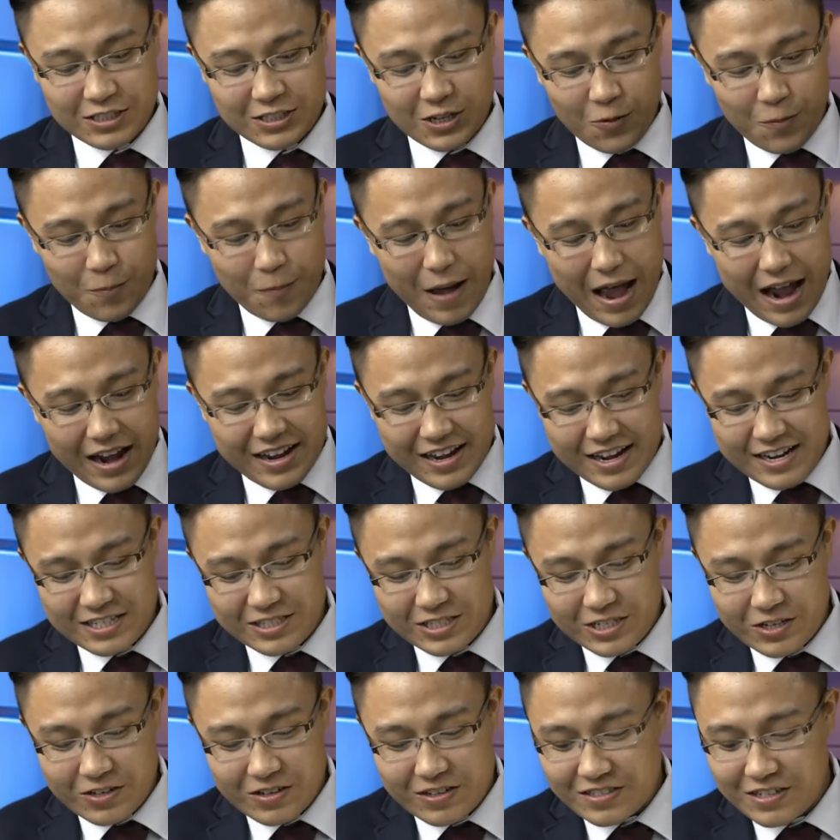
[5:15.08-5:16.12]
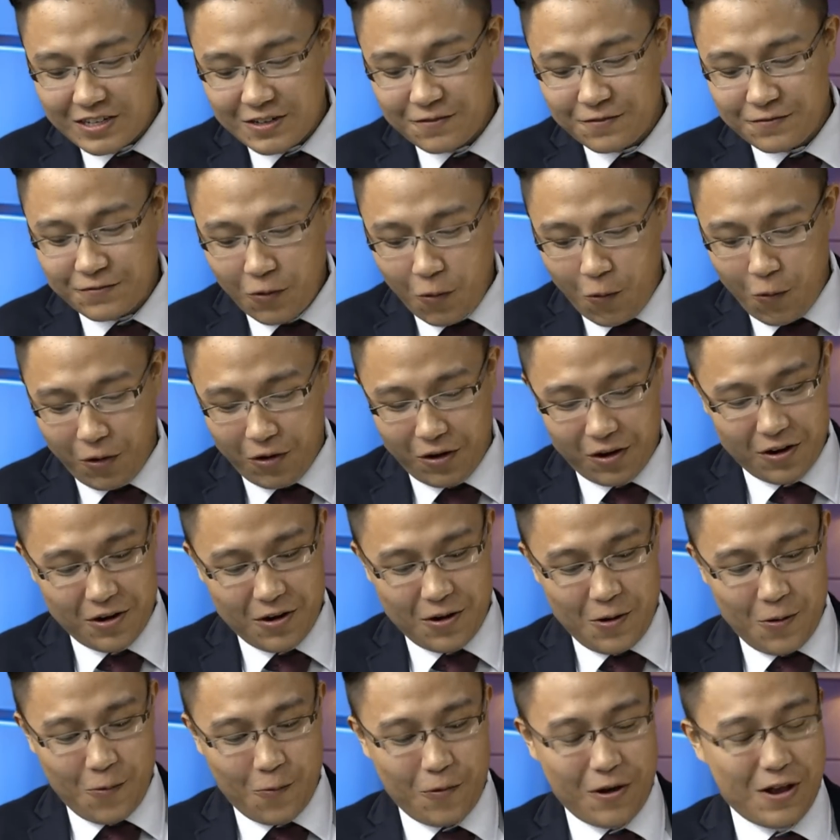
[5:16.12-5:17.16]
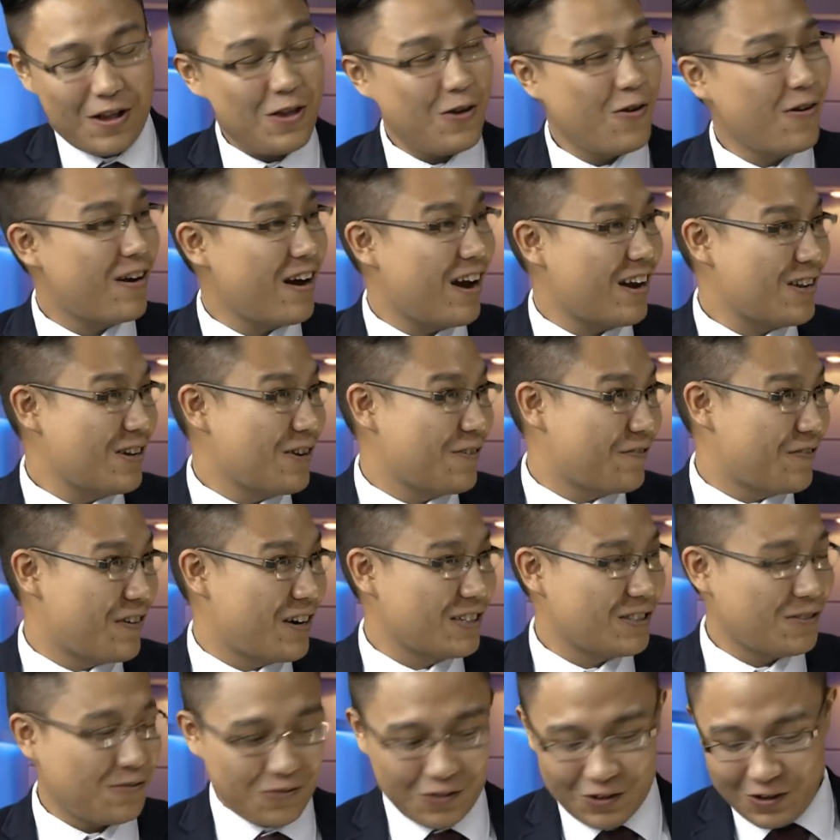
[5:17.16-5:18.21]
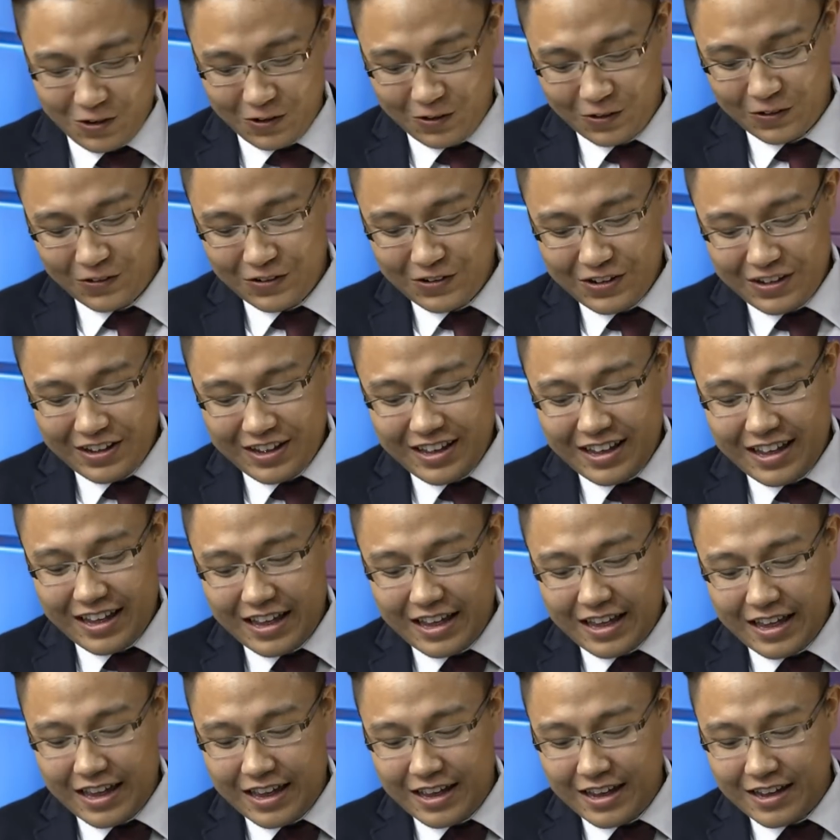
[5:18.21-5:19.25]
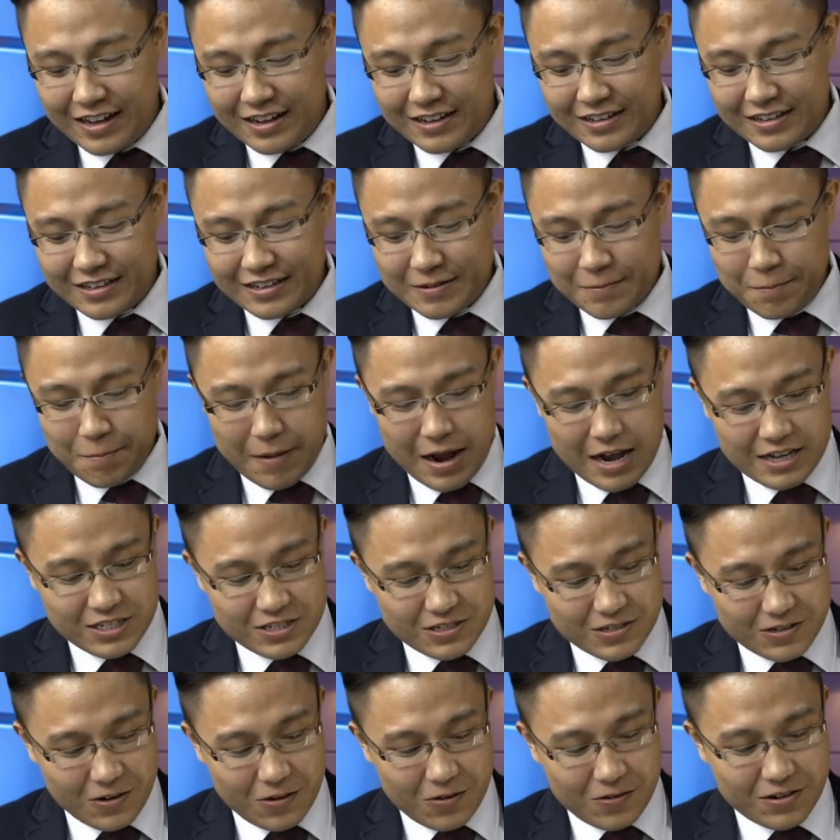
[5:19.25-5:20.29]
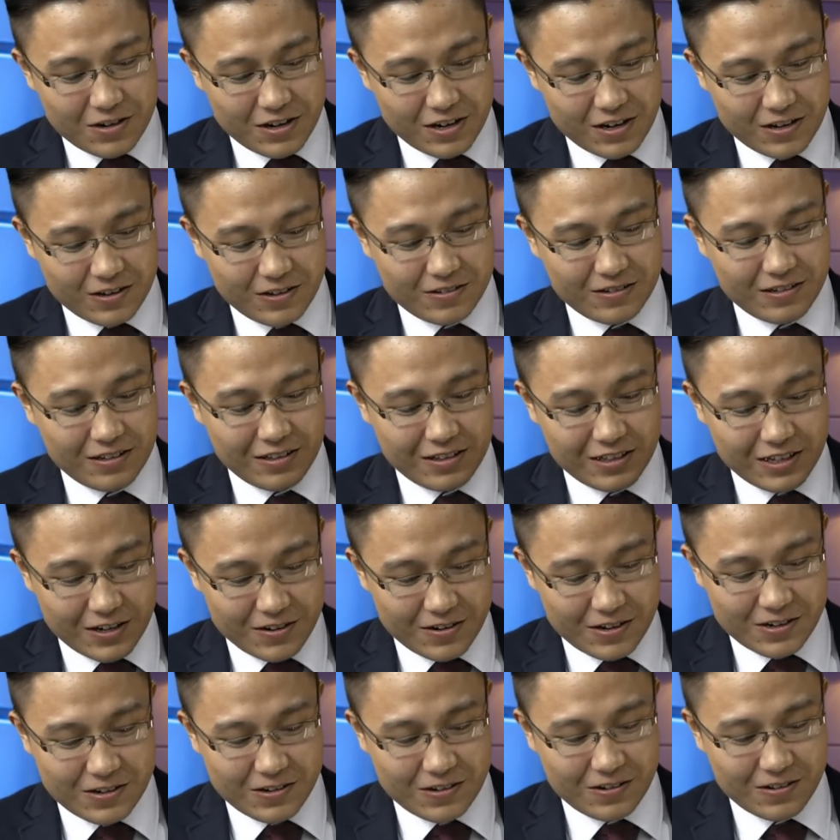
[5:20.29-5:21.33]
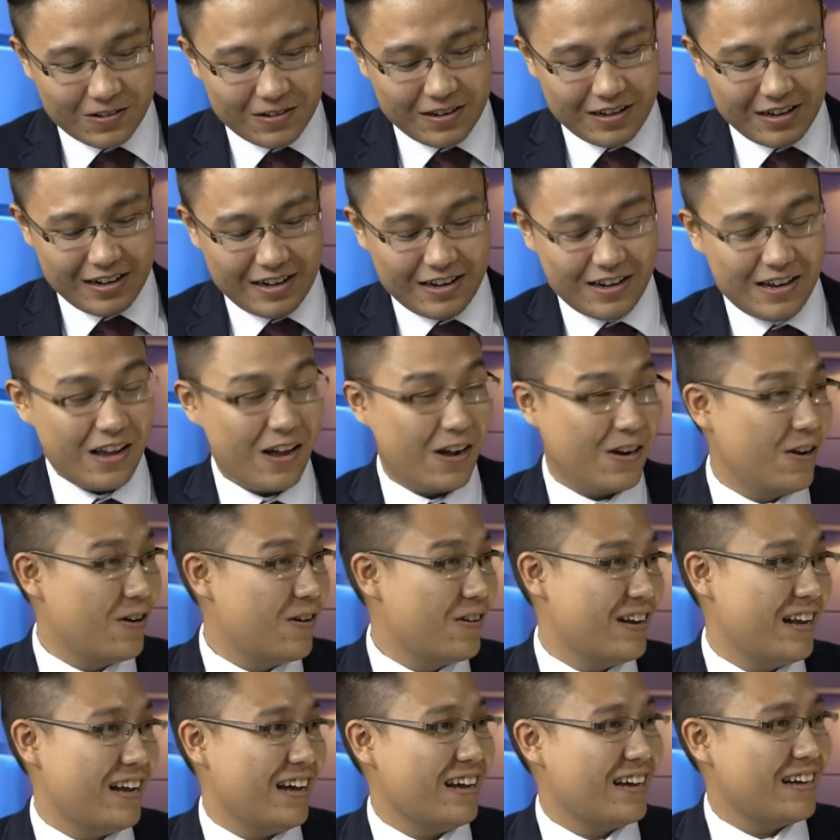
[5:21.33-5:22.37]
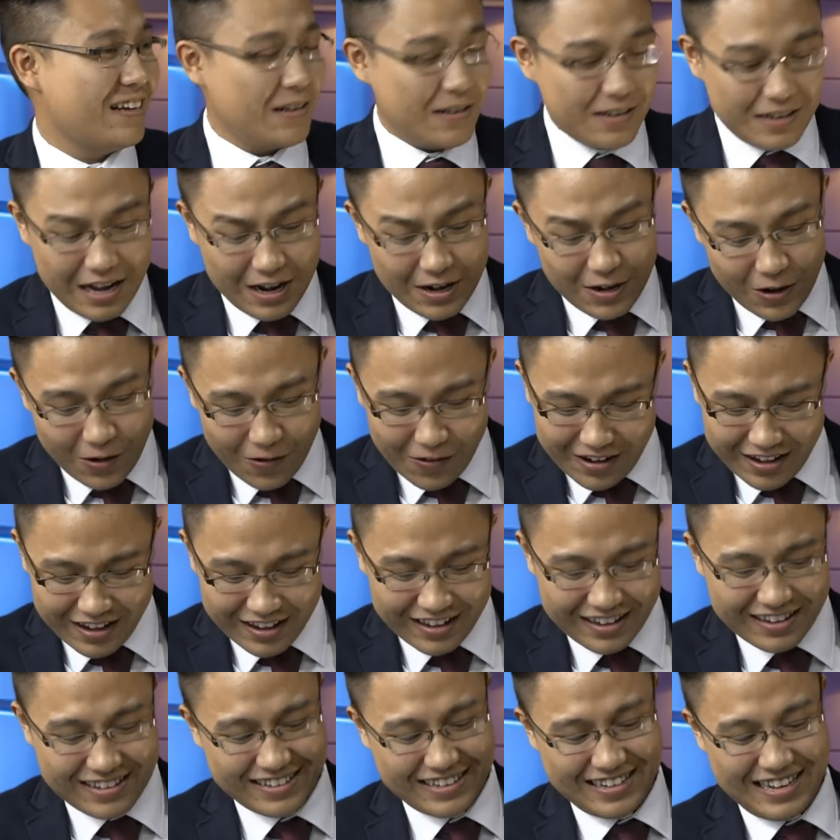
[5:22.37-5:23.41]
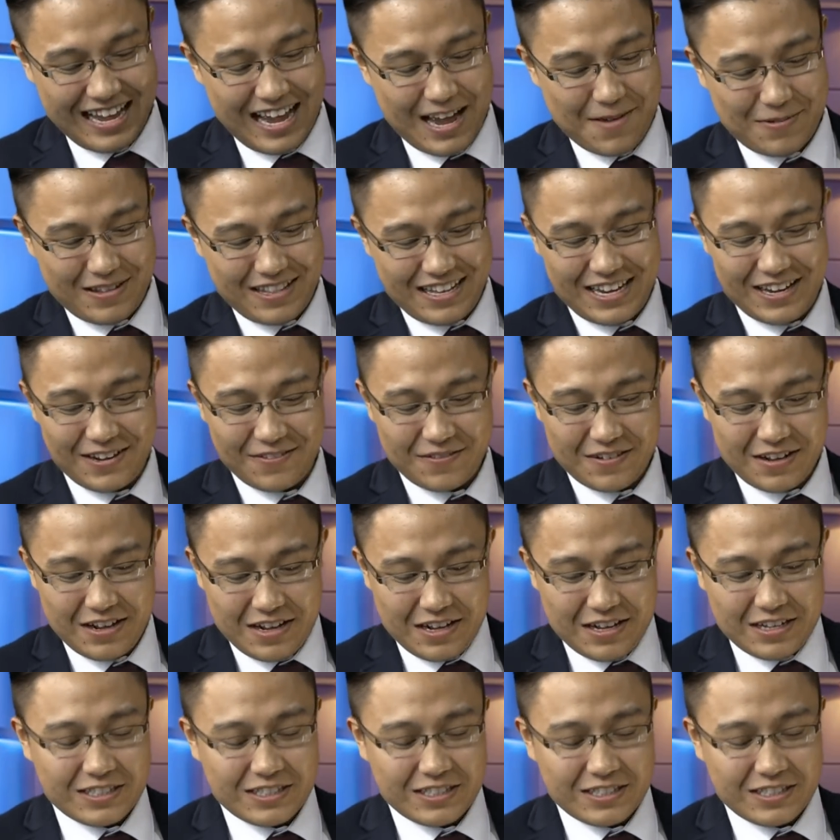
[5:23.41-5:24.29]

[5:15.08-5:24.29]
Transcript: So back in 2004, when you got your first role in Magical Girl Lyrical Nanoha, I believe.